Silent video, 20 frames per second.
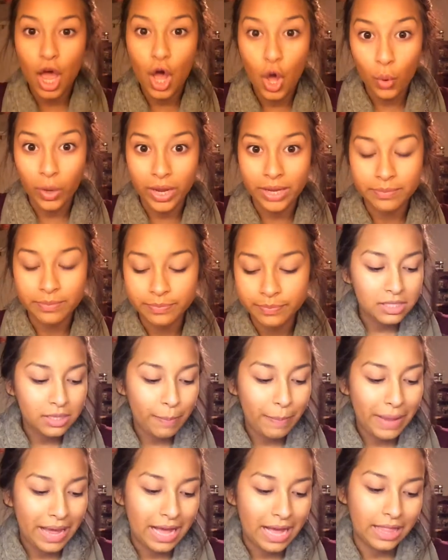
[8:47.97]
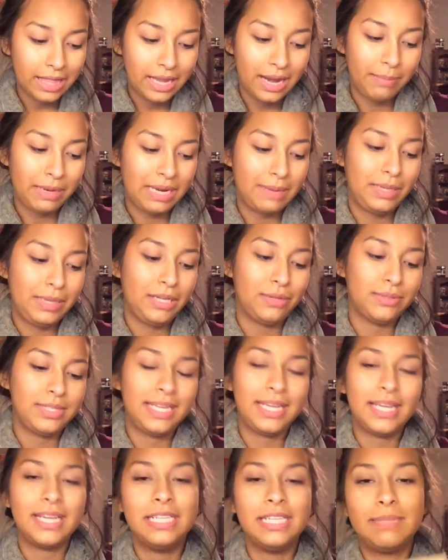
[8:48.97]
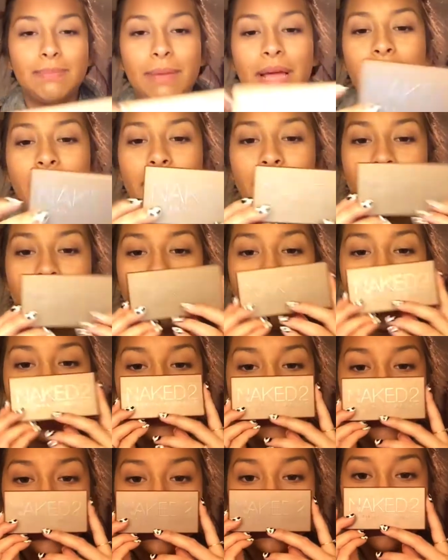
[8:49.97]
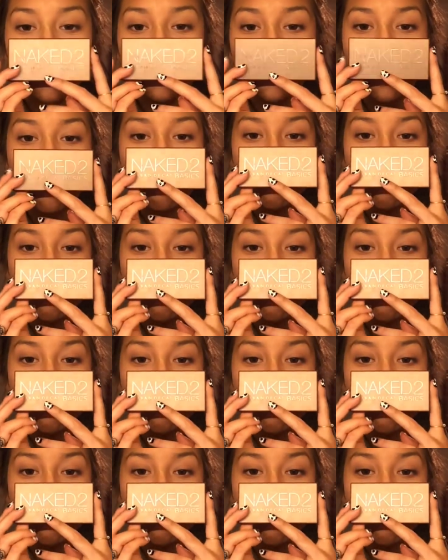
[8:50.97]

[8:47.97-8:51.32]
Okay, palette I'm going to be using is my Naked 2